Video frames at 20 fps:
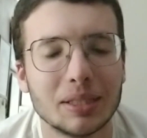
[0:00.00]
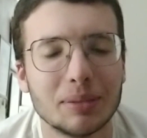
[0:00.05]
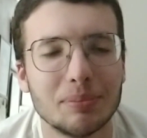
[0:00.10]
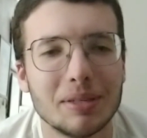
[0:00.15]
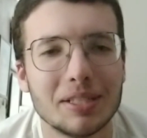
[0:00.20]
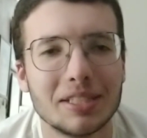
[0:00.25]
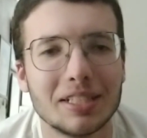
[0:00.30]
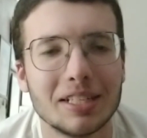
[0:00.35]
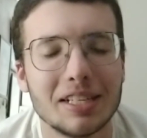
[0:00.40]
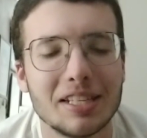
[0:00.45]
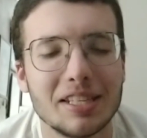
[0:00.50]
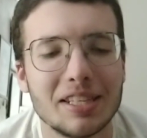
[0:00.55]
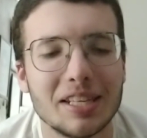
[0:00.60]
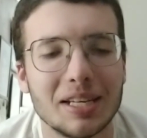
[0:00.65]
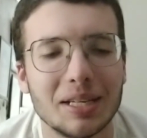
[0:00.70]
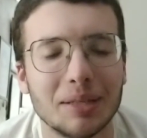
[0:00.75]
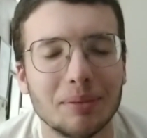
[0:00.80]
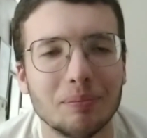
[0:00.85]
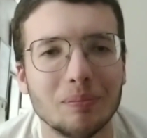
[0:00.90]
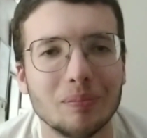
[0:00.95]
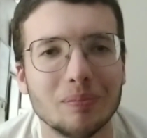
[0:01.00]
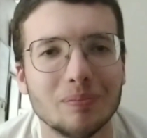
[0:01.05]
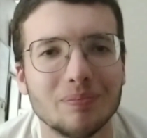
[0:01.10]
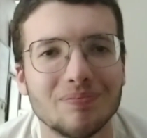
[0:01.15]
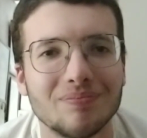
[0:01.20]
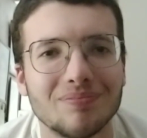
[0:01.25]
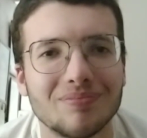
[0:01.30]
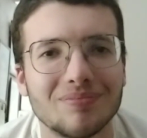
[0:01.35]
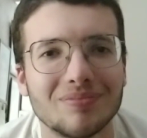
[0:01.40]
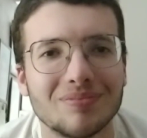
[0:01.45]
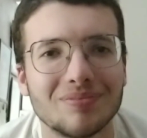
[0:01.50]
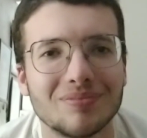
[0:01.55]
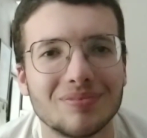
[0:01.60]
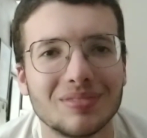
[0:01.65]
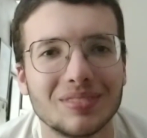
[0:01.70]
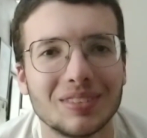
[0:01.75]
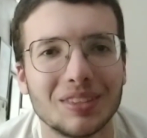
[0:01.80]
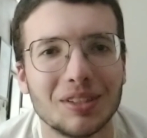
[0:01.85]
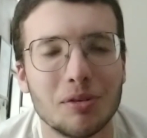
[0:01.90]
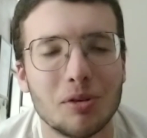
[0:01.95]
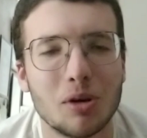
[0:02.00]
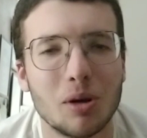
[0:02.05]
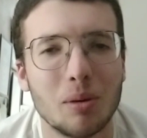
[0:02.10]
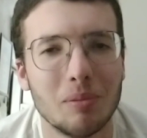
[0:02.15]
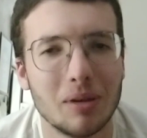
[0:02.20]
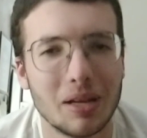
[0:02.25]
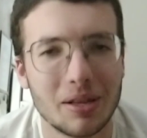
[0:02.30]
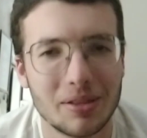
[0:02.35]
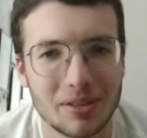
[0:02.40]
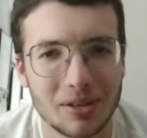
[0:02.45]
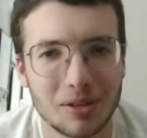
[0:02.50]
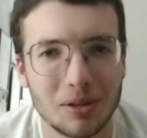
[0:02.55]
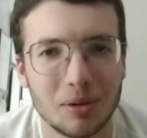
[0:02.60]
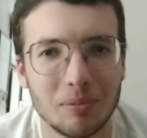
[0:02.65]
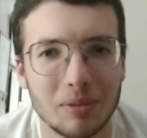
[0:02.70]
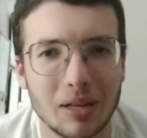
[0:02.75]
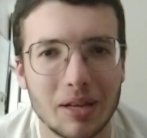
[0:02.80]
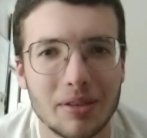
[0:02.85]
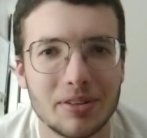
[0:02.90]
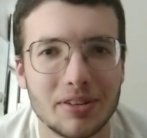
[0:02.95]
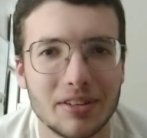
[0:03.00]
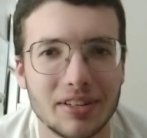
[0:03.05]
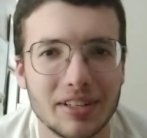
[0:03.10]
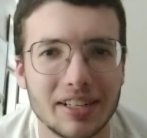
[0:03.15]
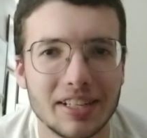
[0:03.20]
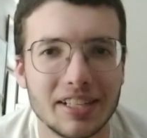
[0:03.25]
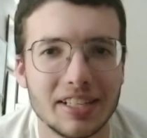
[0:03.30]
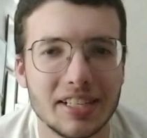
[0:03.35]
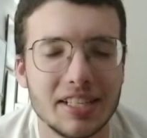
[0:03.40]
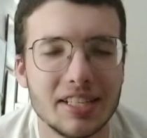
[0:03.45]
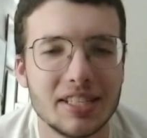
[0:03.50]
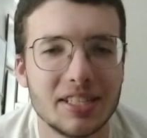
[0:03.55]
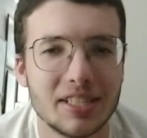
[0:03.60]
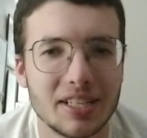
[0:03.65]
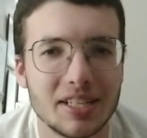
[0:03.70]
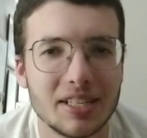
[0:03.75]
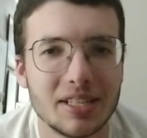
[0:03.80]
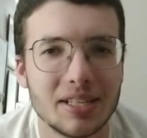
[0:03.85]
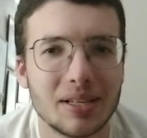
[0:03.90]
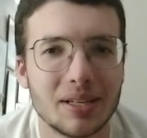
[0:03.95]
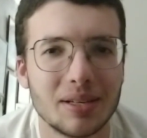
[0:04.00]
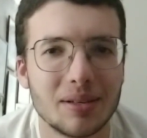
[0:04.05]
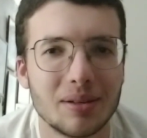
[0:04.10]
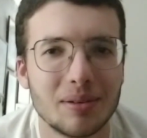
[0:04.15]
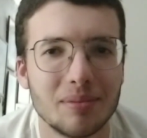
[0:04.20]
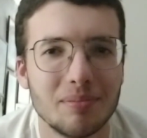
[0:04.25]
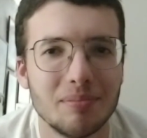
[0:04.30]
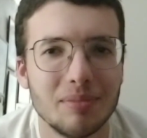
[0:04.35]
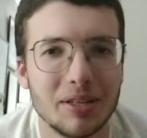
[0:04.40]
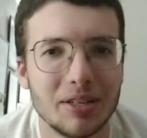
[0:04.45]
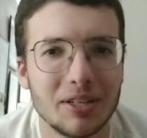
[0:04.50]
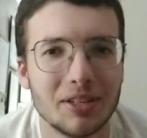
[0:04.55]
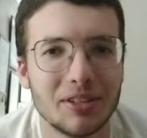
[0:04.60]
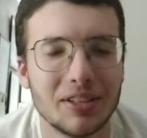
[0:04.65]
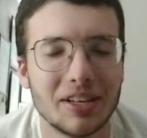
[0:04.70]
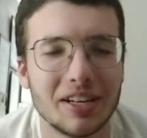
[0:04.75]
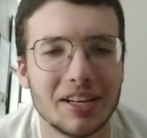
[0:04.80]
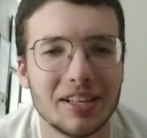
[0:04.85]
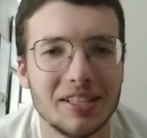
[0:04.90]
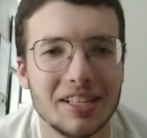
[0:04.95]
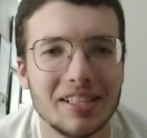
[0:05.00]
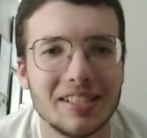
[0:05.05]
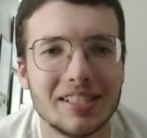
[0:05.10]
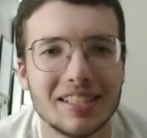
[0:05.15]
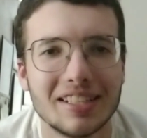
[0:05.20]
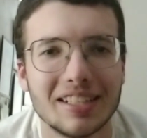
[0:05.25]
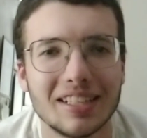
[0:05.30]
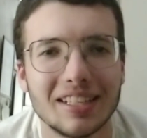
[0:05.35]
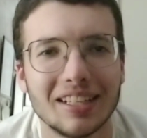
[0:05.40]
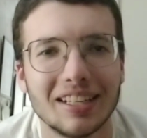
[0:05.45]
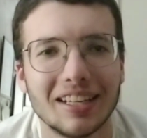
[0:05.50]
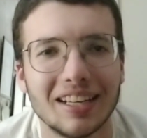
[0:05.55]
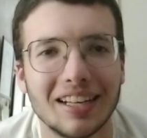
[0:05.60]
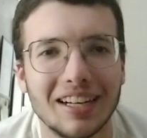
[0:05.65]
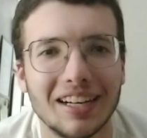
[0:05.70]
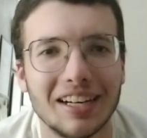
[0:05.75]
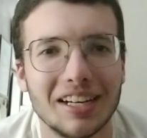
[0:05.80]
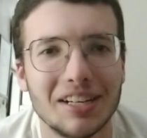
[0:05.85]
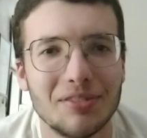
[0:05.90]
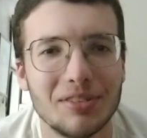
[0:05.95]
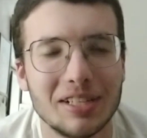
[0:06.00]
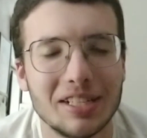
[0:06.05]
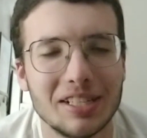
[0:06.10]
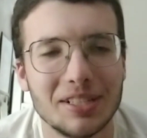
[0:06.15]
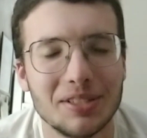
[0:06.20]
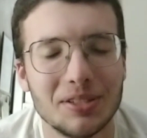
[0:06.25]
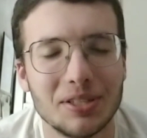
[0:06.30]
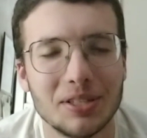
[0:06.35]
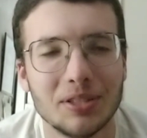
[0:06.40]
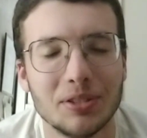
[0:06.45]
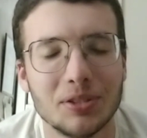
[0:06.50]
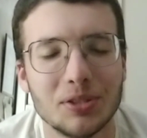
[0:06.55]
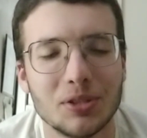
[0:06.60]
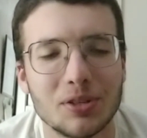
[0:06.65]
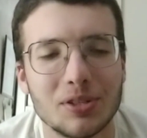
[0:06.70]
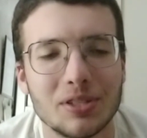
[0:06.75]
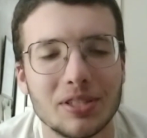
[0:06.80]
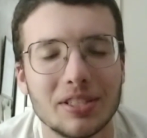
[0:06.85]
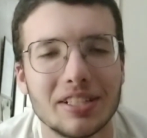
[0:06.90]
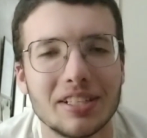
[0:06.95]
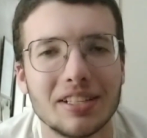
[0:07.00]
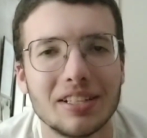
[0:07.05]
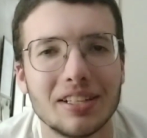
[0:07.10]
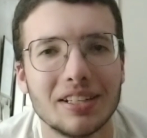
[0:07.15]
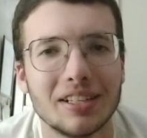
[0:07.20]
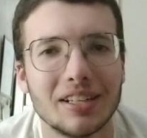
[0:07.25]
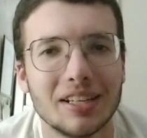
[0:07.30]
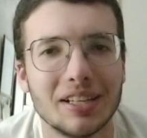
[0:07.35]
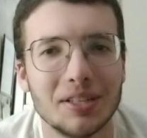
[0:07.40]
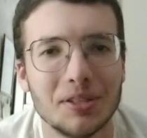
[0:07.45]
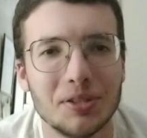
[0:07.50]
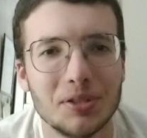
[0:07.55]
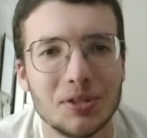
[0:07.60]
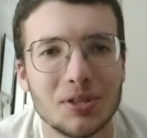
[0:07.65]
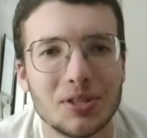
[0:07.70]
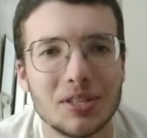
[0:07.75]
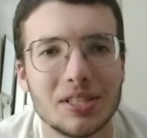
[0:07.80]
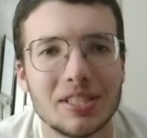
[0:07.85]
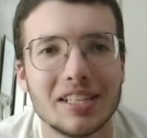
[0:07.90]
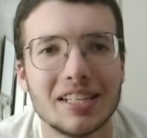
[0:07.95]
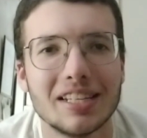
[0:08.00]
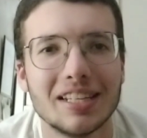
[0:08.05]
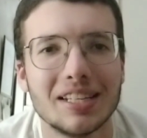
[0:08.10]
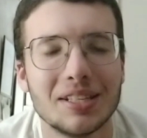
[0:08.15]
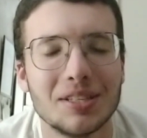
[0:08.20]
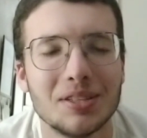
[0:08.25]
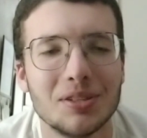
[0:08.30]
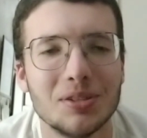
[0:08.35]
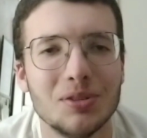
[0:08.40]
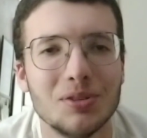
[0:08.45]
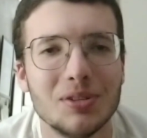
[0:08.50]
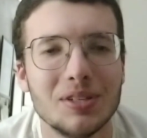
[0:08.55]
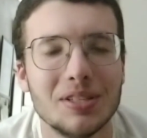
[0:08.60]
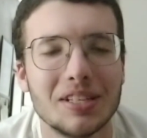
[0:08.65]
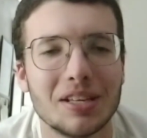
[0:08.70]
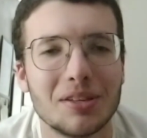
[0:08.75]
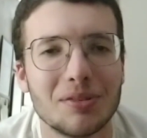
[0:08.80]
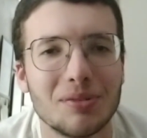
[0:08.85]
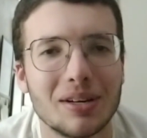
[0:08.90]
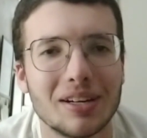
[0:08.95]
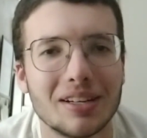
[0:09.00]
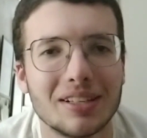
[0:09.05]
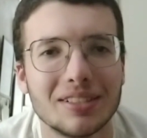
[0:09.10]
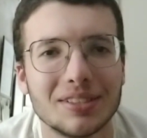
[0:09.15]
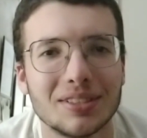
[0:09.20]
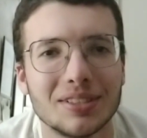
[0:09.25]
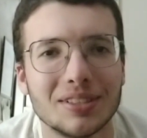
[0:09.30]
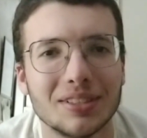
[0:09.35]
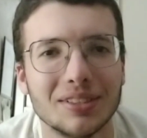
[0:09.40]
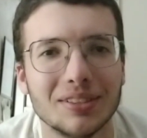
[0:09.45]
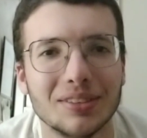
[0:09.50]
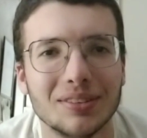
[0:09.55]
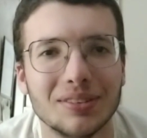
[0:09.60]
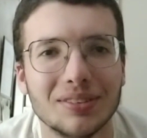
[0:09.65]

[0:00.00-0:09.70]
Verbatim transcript: especially the Homeland Homelander essay video that I did. I really enjoyed enjoyed doing that one, so